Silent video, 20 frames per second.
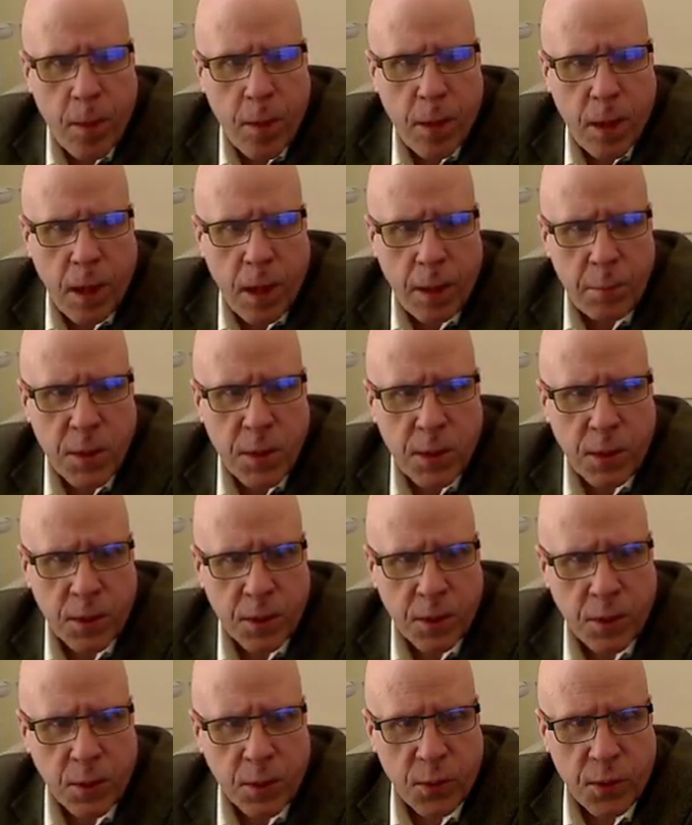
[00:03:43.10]
I'm starting to
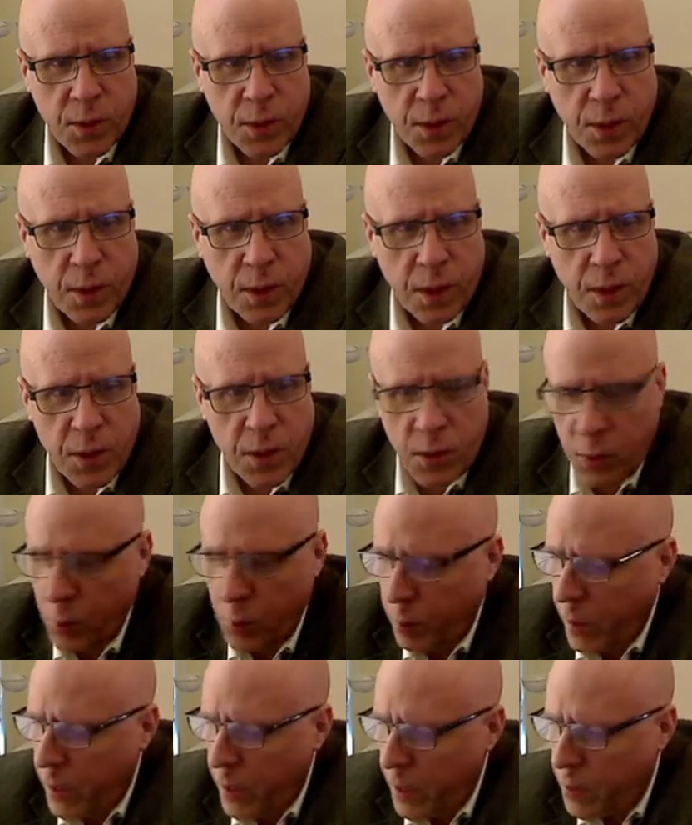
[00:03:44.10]
notice a nice little
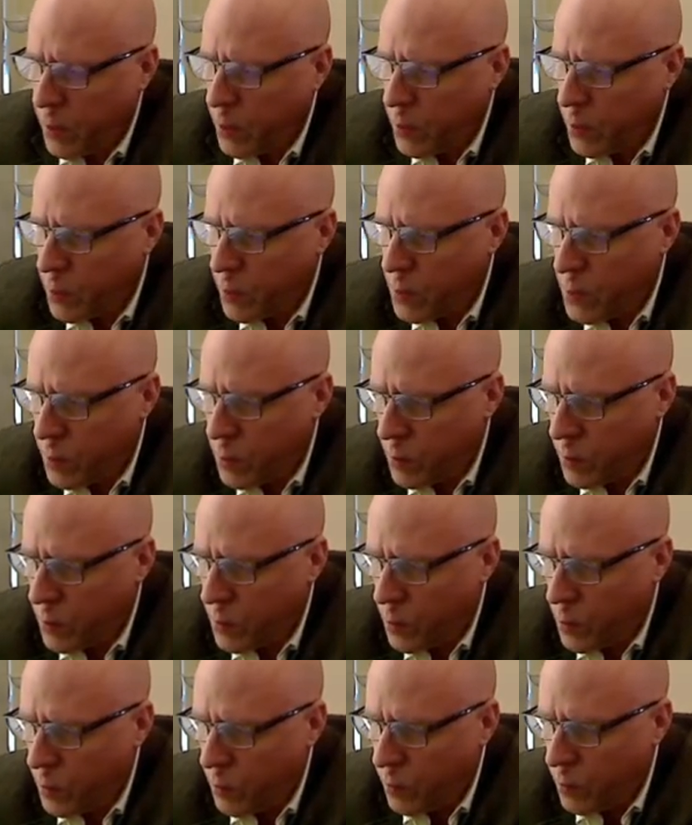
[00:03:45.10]
pattern. There's
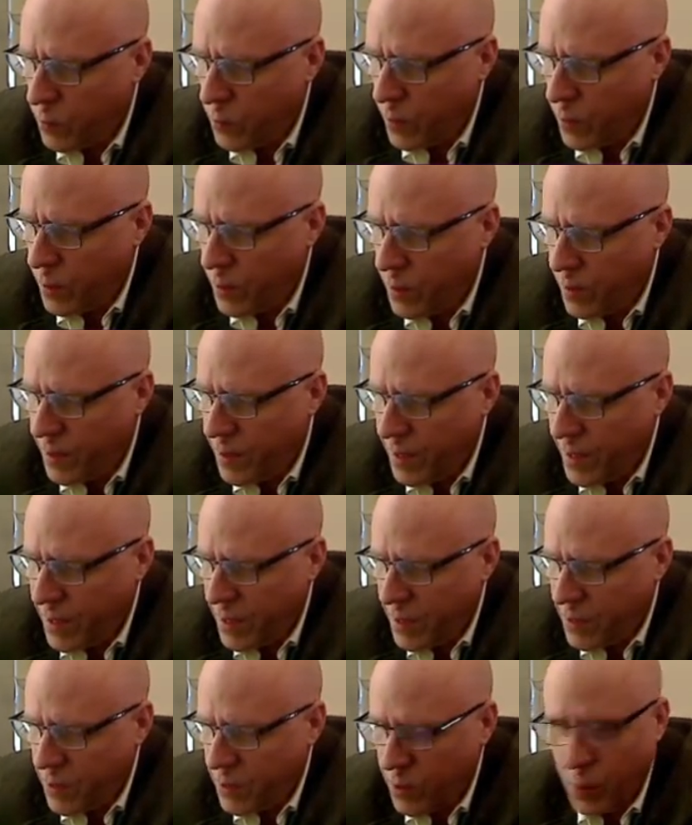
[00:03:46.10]
sort of
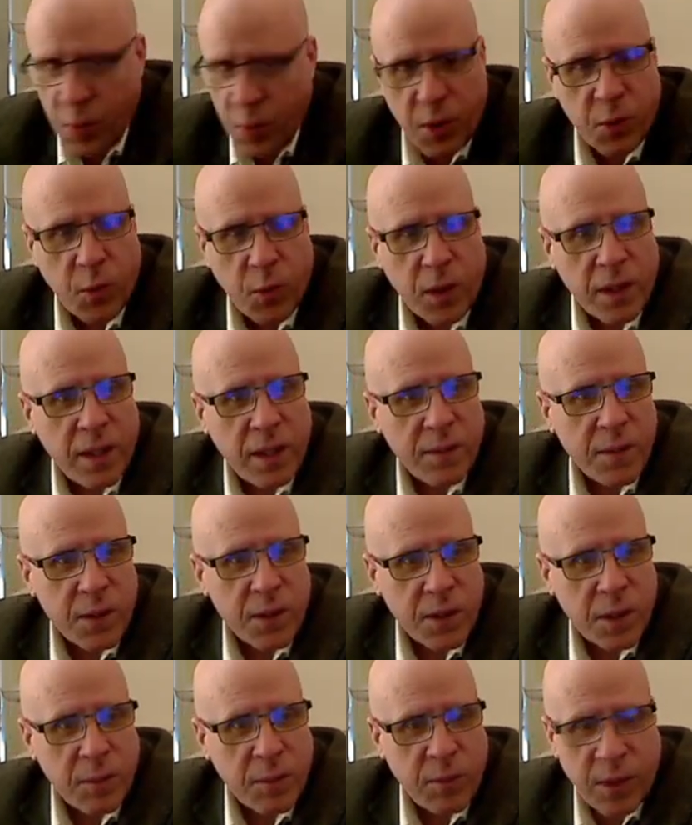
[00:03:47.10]
0 and 1 have the
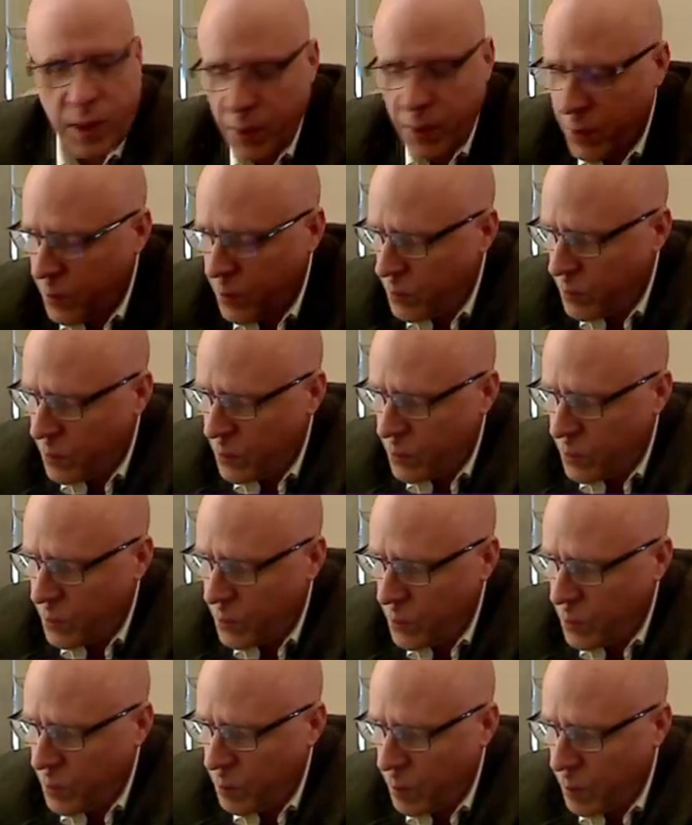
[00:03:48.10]
same value, 2
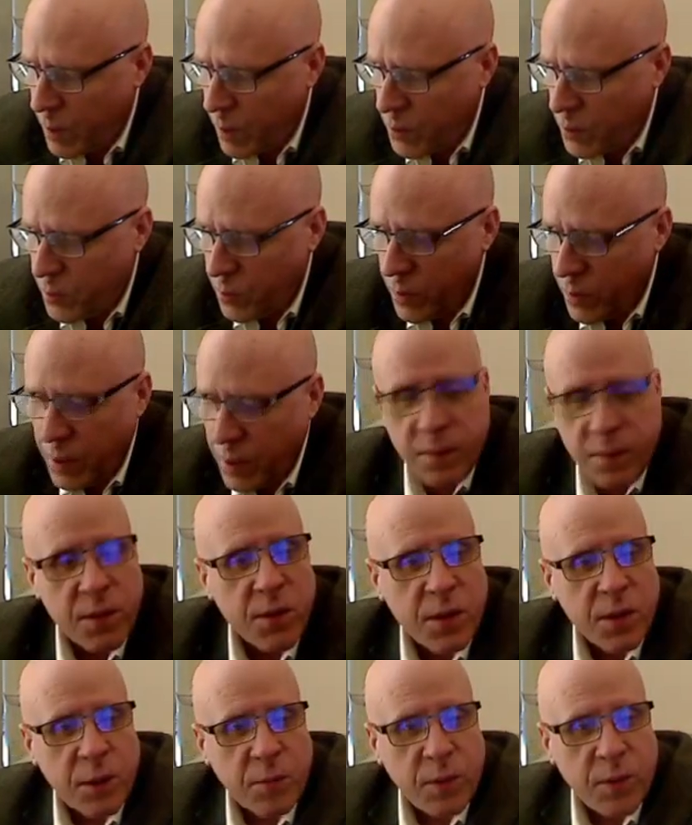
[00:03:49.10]
and minus 1 have the
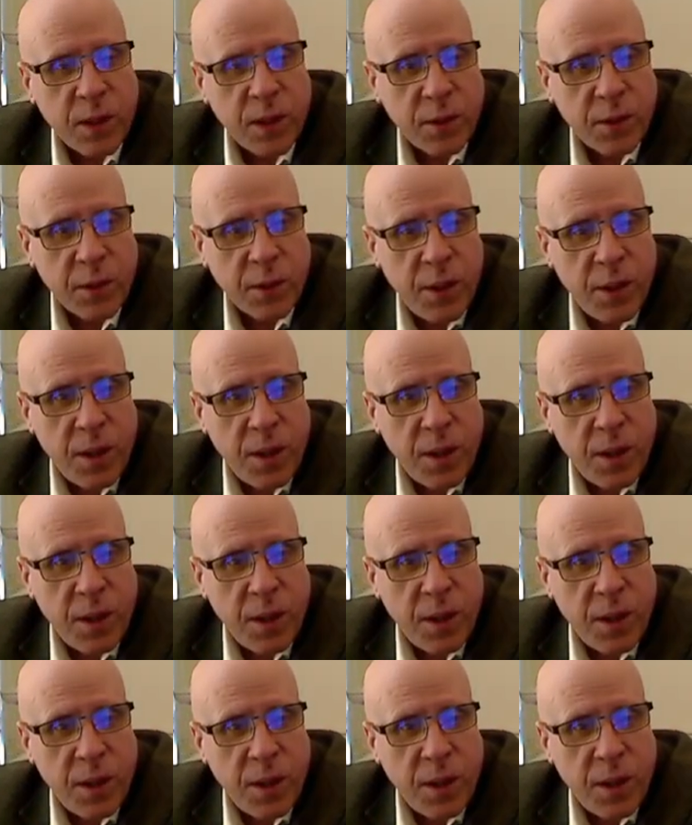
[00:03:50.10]
same value.